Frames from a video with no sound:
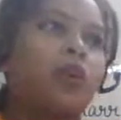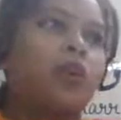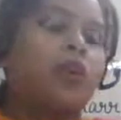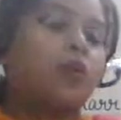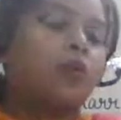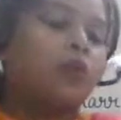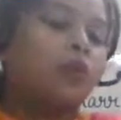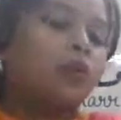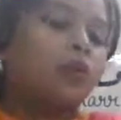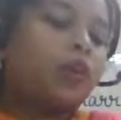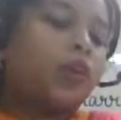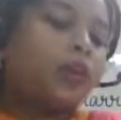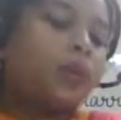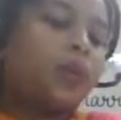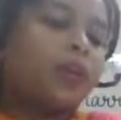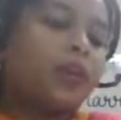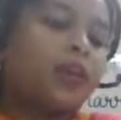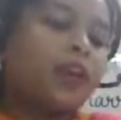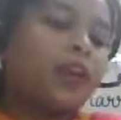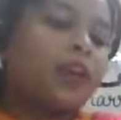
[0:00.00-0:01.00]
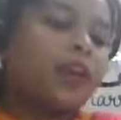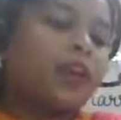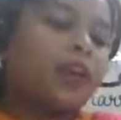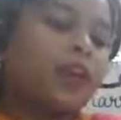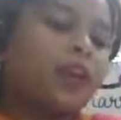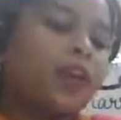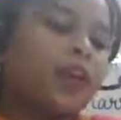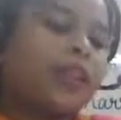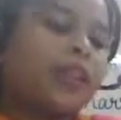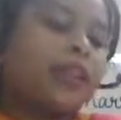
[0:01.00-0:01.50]
who appear
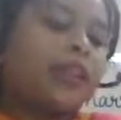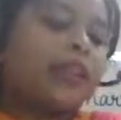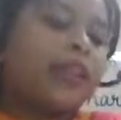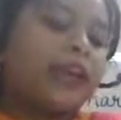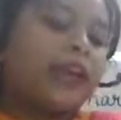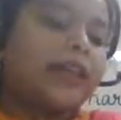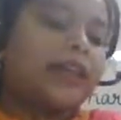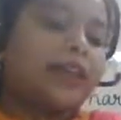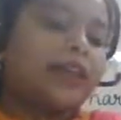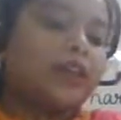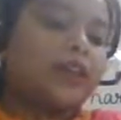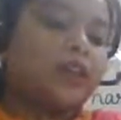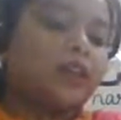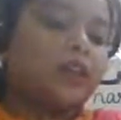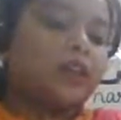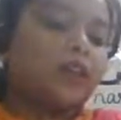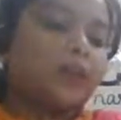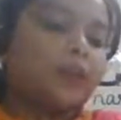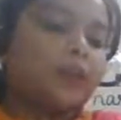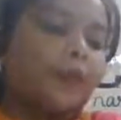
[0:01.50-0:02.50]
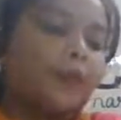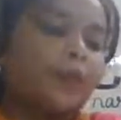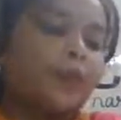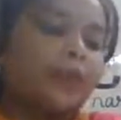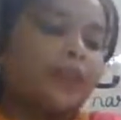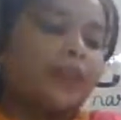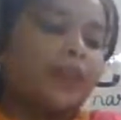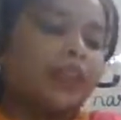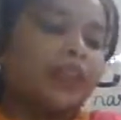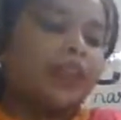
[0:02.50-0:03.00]
like
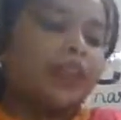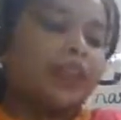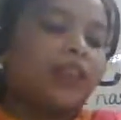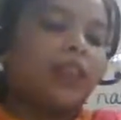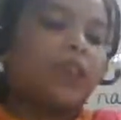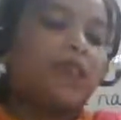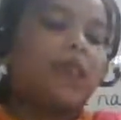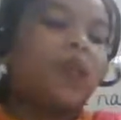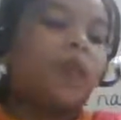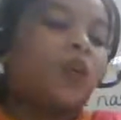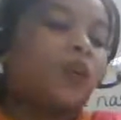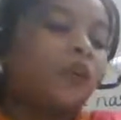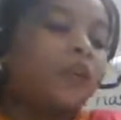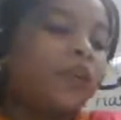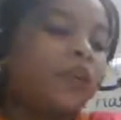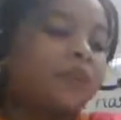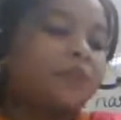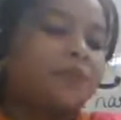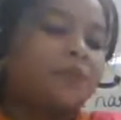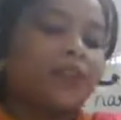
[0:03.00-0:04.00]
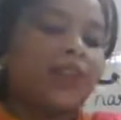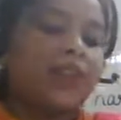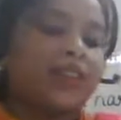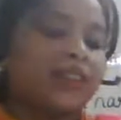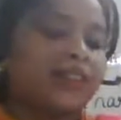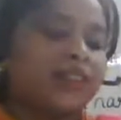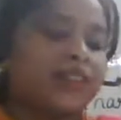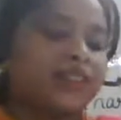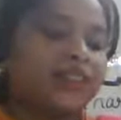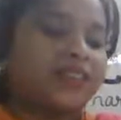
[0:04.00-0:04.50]
the morning
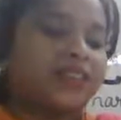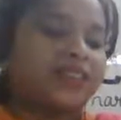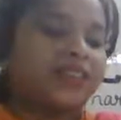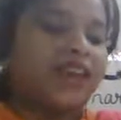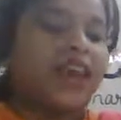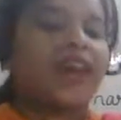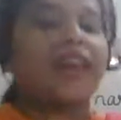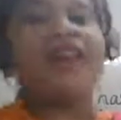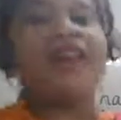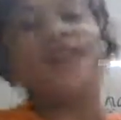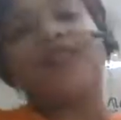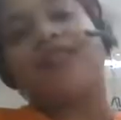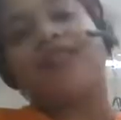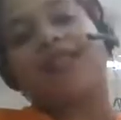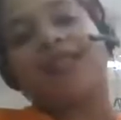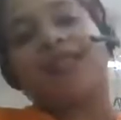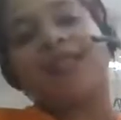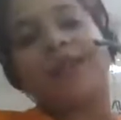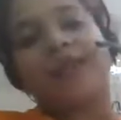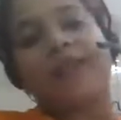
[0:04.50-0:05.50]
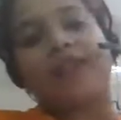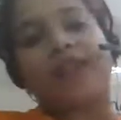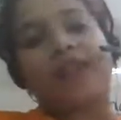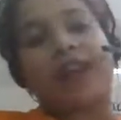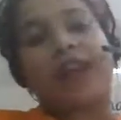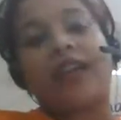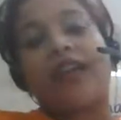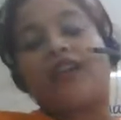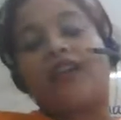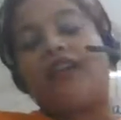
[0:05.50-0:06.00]
birds and disappear
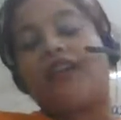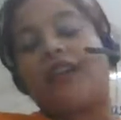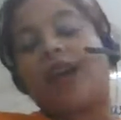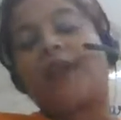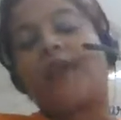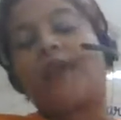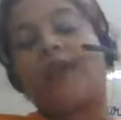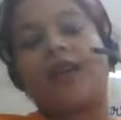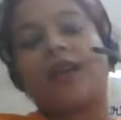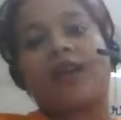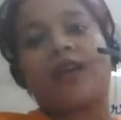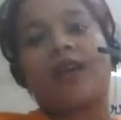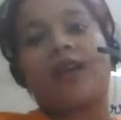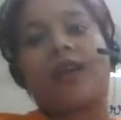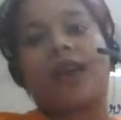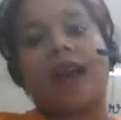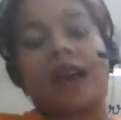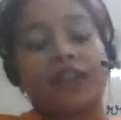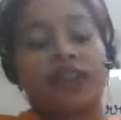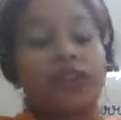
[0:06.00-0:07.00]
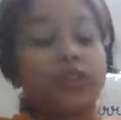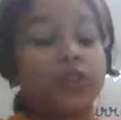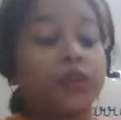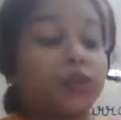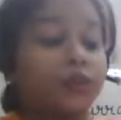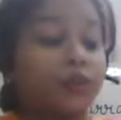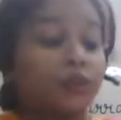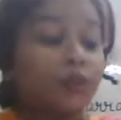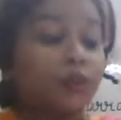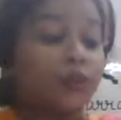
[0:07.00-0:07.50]
at
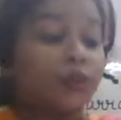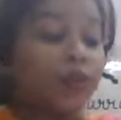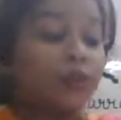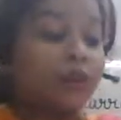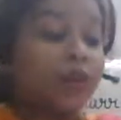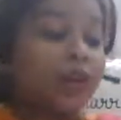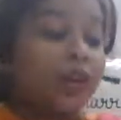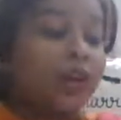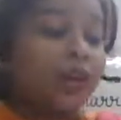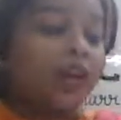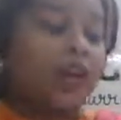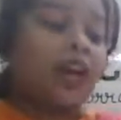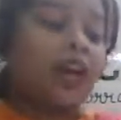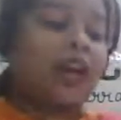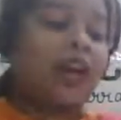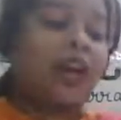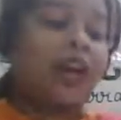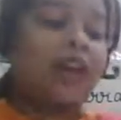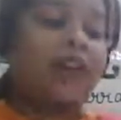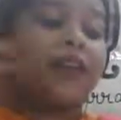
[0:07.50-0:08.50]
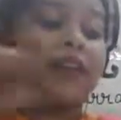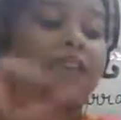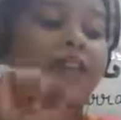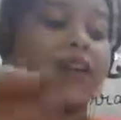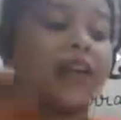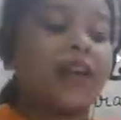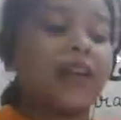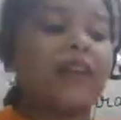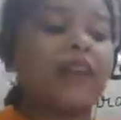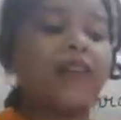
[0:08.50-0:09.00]
noon.
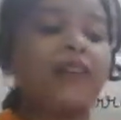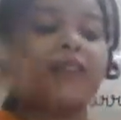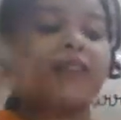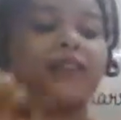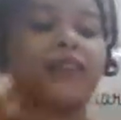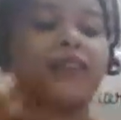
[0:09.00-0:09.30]
Underline this